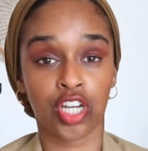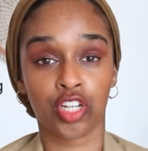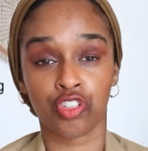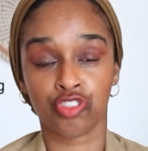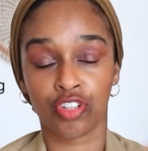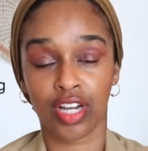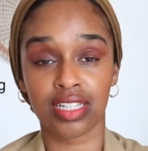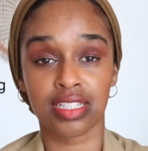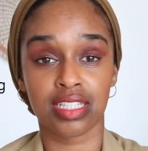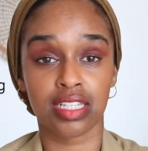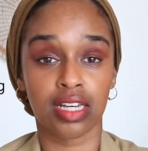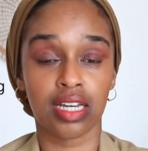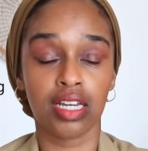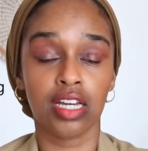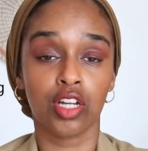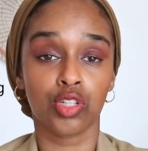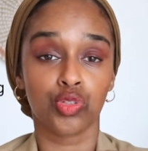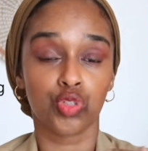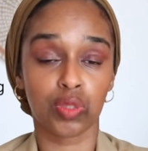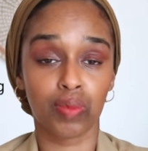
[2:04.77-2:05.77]
you're trying to
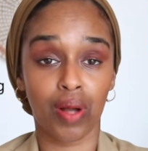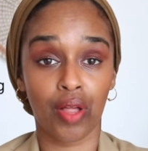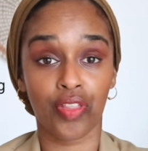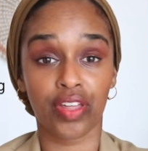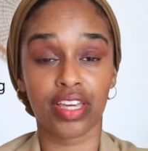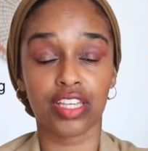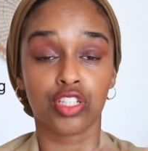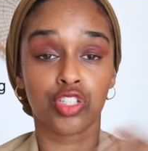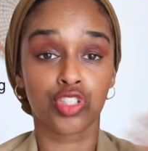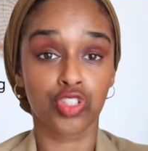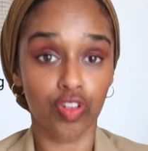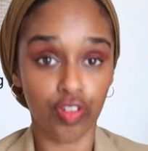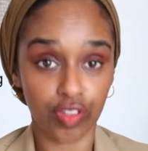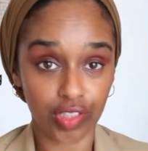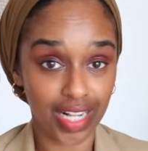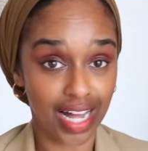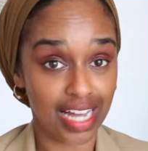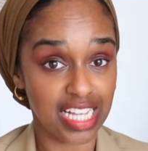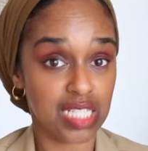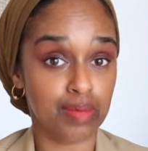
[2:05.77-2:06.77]
talk about the
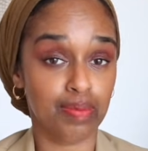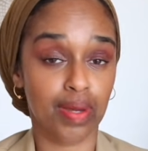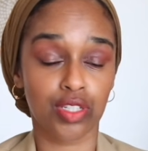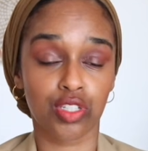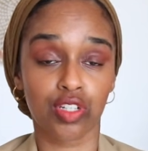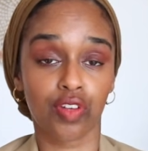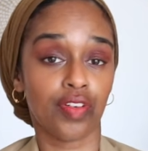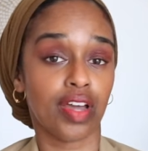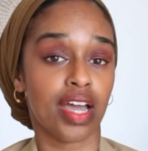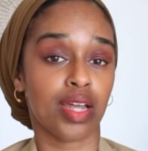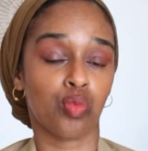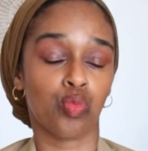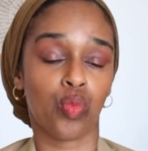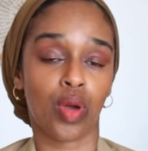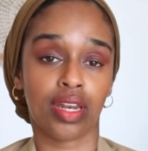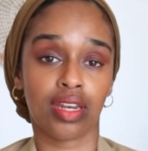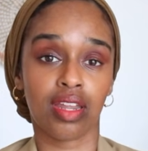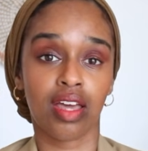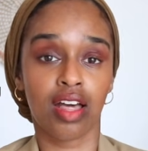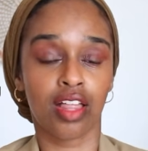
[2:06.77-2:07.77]
historical aspect of it and
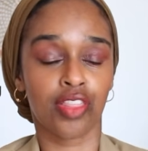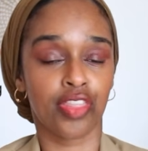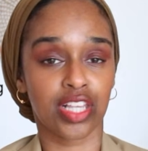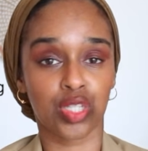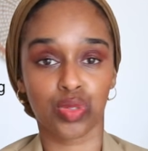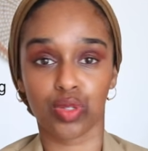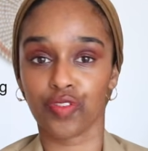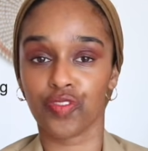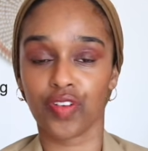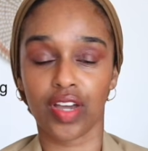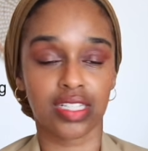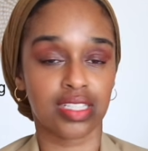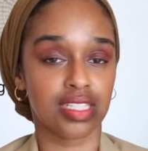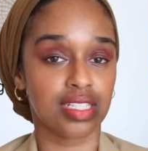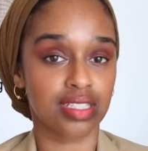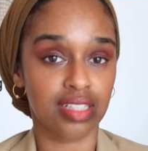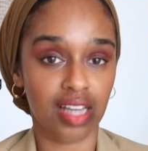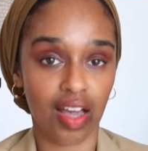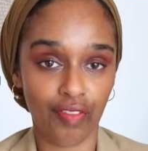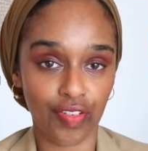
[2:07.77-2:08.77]
when things were first
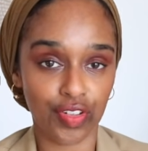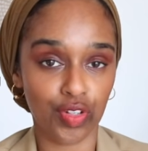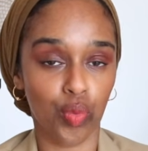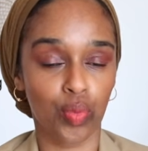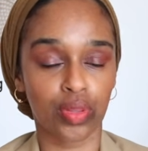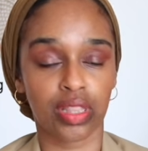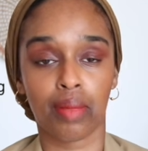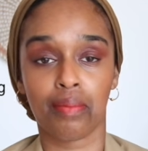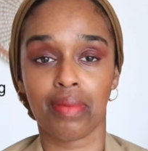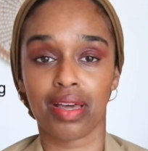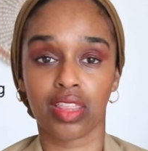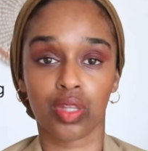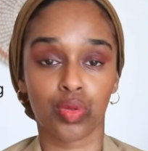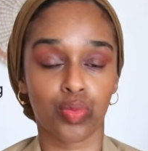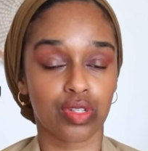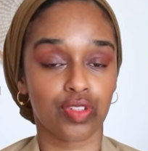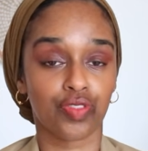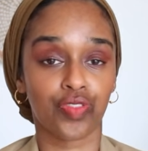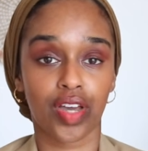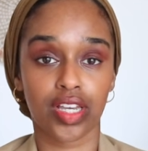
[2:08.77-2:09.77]
discovered or when the method
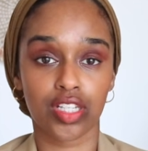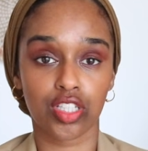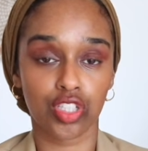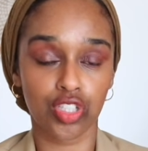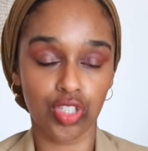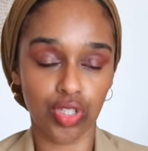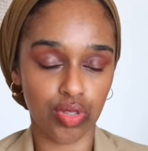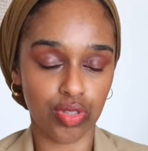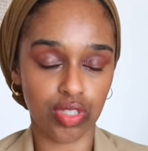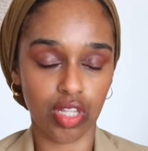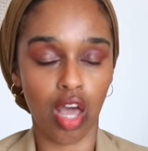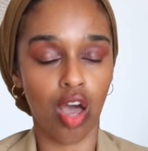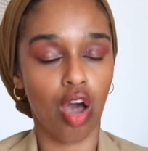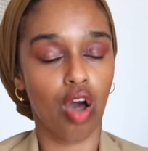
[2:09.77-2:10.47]
was first used,